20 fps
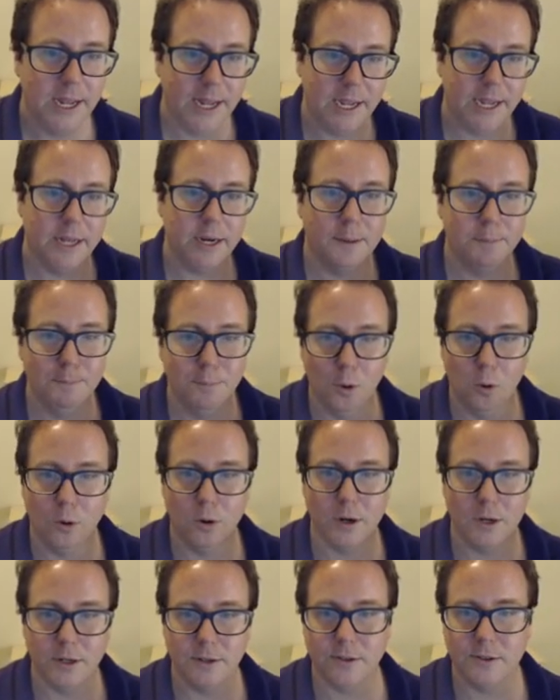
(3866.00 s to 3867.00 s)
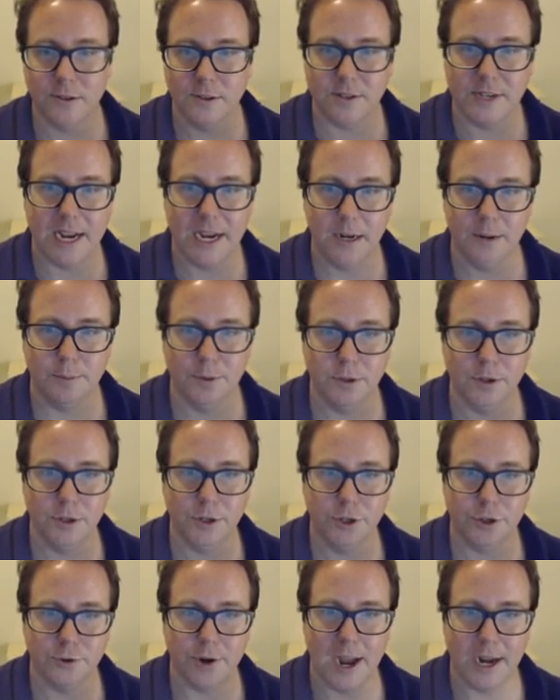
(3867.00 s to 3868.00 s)
in a more sustainable
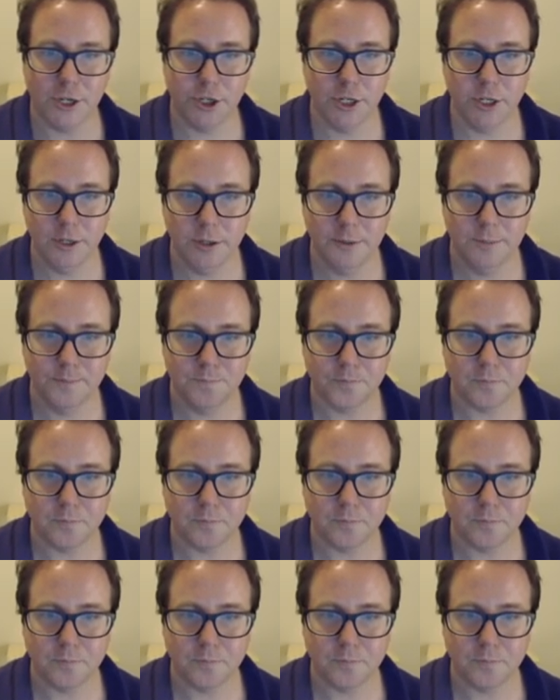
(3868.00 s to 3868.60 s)
direction.